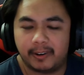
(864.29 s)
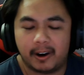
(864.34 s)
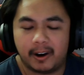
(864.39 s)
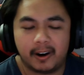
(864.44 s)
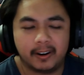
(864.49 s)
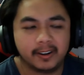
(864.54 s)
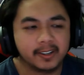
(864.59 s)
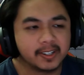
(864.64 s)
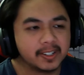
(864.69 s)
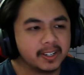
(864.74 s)

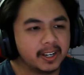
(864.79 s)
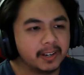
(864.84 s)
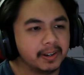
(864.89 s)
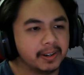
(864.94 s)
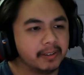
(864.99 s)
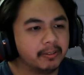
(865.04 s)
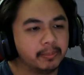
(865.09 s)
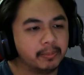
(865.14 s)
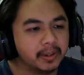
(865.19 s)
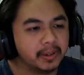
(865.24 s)
Honestly, I've
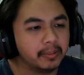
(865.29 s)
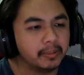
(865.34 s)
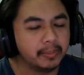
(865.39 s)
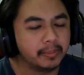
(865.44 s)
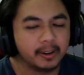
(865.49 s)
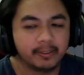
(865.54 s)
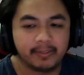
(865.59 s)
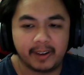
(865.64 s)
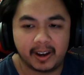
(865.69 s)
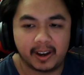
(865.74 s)
never been a
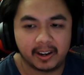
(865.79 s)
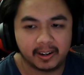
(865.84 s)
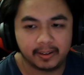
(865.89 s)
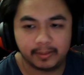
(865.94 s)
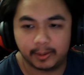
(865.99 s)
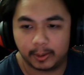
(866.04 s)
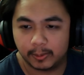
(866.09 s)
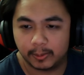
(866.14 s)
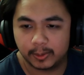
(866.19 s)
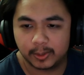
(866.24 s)
big fan of
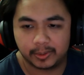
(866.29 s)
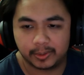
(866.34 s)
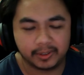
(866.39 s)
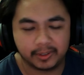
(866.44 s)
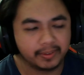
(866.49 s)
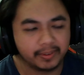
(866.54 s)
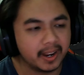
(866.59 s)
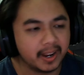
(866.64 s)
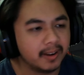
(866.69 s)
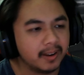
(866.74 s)
those sort
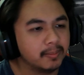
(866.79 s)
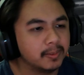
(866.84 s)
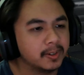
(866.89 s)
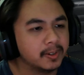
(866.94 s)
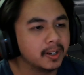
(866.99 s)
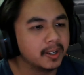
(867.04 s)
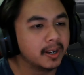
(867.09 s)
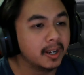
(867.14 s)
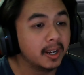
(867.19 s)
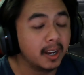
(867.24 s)
of
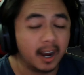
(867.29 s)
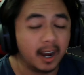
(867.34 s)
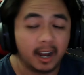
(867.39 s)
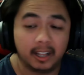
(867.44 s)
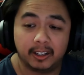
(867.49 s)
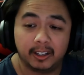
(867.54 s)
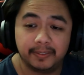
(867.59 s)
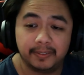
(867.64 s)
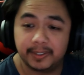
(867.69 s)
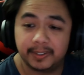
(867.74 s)
games. I
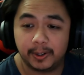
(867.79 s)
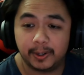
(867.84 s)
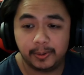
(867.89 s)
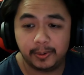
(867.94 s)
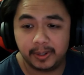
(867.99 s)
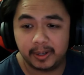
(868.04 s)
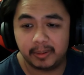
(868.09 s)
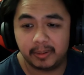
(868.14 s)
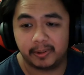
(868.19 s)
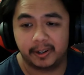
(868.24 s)
love
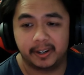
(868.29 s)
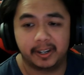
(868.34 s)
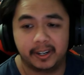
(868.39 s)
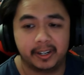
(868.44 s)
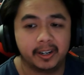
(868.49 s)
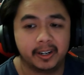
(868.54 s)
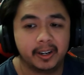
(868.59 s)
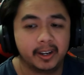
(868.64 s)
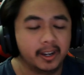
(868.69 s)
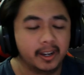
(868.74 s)
Sony, but
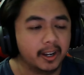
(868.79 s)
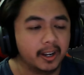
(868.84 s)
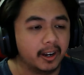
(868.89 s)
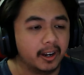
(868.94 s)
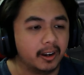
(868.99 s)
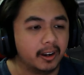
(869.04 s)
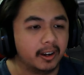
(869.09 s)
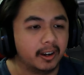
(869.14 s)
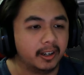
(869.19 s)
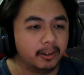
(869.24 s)

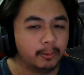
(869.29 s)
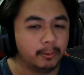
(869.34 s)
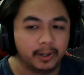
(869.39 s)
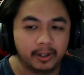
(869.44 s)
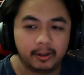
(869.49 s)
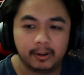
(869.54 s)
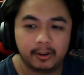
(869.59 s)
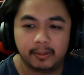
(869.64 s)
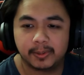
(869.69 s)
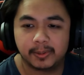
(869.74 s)
when
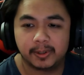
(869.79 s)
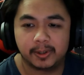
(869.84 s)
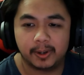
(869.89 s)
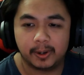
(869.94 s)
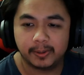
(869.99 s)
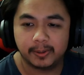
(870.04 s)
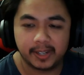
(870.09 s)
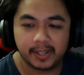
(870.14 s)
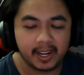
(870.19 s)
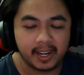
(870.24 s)
it comes to
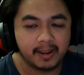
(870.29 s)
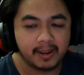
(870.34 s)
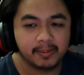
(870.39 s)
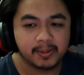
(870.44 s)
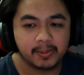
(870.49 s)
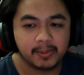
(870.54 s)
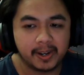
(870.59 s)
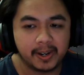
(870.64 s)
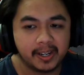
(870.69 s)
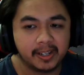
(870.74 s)
those
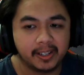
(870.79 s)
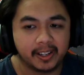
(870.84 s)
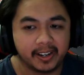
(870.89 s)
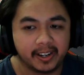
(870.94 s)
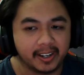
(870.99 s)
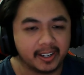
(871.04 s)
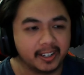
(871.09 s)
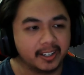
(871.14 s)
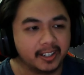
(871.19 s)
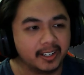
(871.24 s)
games, man,
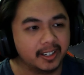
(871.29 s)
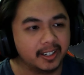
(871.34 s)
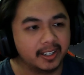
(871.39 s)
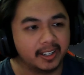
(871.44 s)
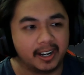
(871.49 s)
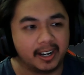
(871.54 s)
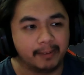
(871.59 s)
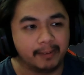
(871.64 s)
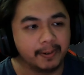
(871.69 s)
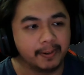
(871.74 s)
like
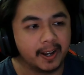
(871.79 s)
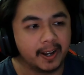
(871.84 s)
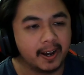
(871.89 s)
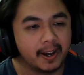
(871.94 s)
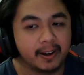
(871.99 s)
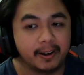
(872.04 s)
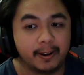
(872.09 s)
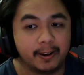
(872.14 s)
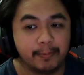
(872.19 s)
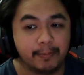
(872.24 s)
I'm
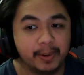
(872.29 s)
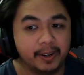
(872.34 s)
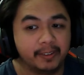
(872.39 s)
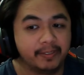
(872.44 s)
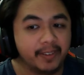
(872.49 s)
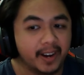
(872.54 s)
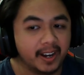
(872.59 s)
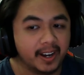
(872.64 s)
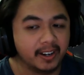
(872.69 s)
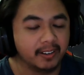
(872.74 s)
not a big
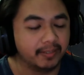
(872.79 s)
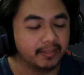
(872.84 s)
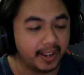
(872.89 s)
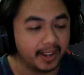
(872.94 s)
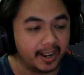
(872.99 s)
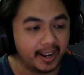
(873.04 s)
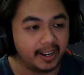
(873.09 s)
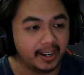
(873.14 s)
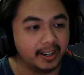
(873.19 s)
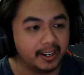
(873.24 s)
fan of
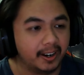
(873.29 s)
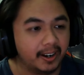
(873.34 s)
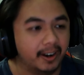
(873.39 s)
that.